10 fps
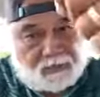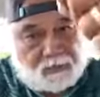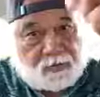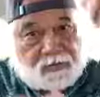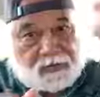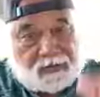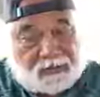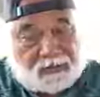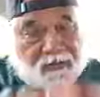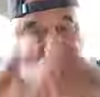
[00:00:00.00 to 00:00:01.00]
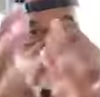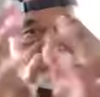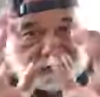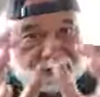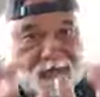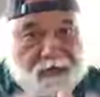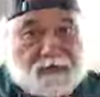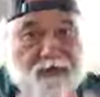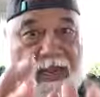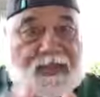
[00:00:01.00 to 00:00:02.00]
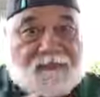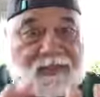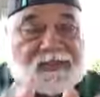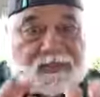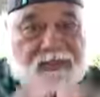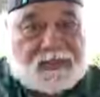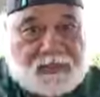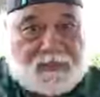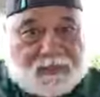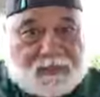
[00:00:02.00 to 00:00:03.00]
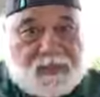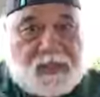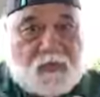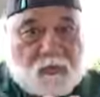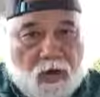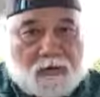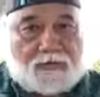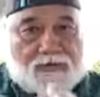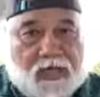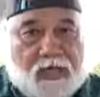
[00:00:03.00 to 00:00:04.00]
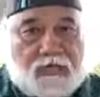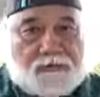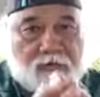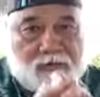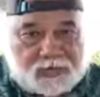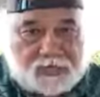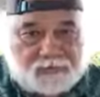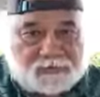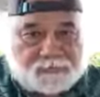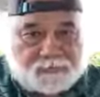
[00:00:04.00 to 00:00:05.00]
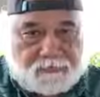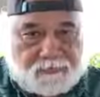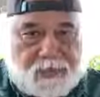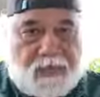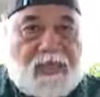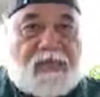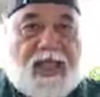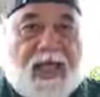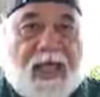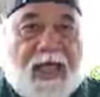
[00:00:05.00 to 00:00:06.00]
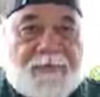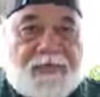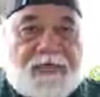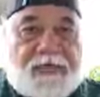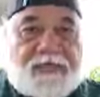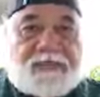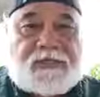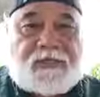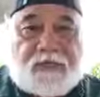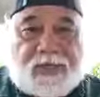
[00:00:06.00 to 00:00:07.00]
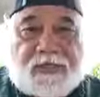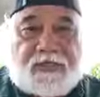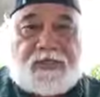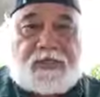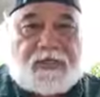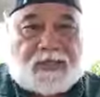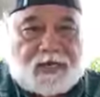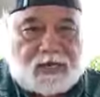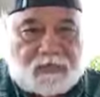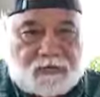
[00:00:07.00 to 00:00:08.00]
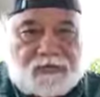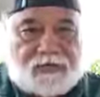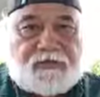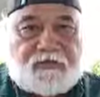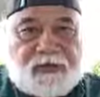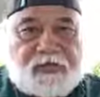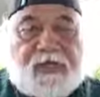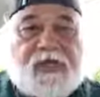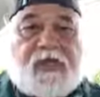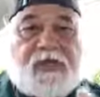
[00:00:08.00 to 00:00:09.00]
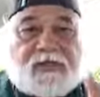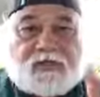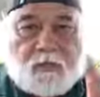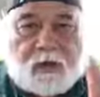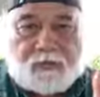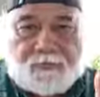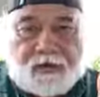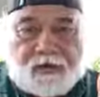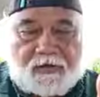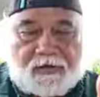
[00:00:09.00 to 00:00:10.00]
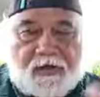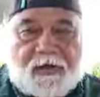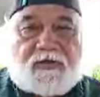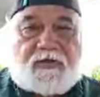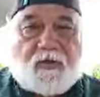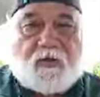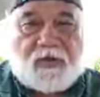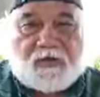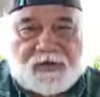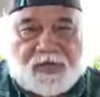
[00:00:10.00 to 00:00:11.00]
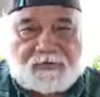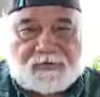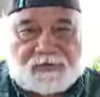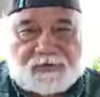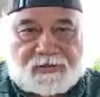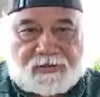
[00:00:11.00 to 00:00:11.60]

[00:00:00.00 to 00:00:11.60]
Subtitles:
with the liquid. Now you have this liquid, water soluble calcium. The application rate, the dilution rate is 1 part to 1,000.